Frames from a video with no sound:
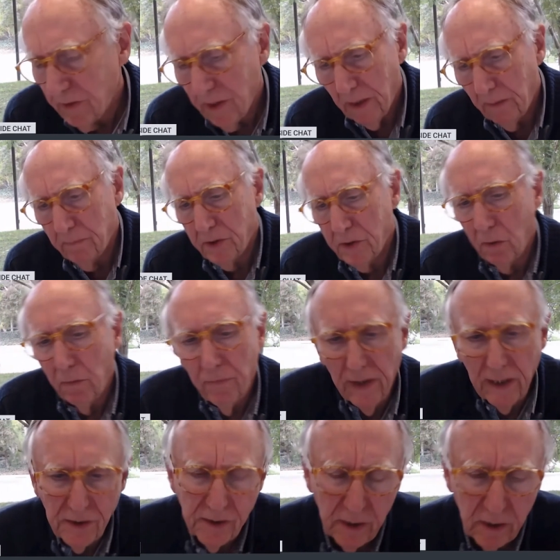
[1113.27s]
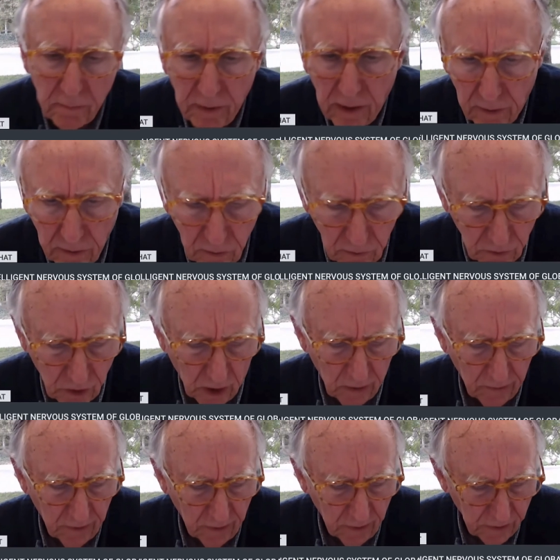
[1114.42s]
things that I'm so fascinated about you,
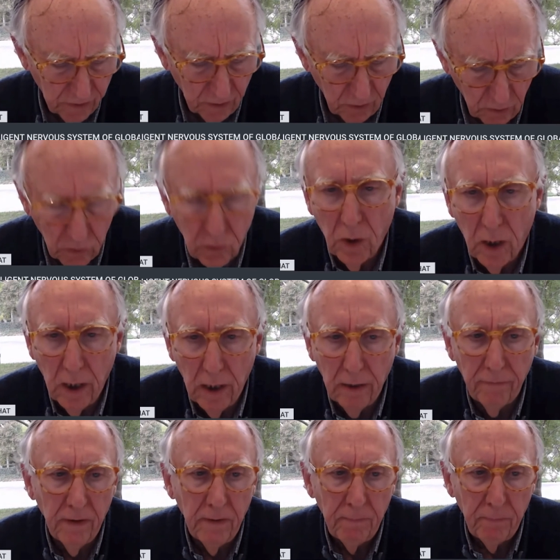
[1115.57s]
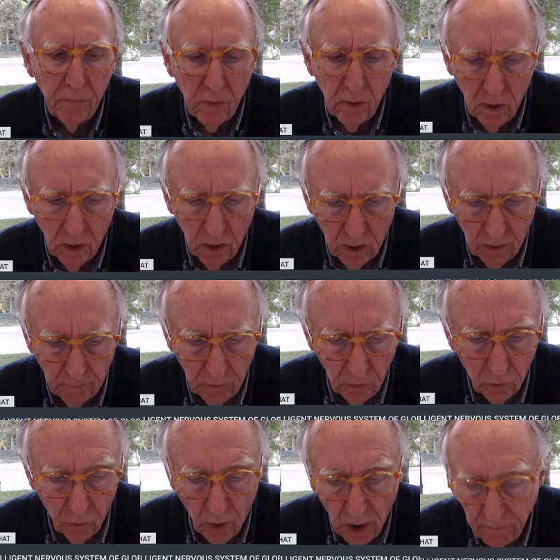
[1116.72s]
Jonathan, is that you drive
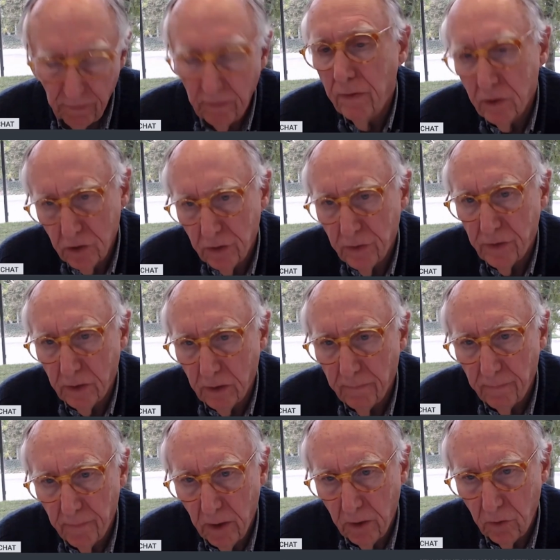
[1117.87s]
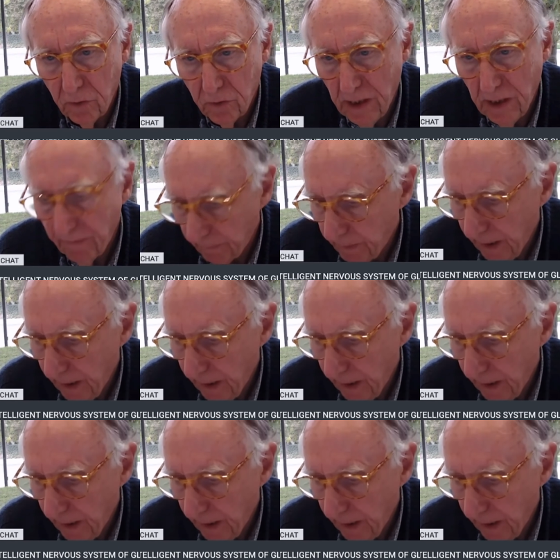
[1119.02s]
efficiency, and you just have a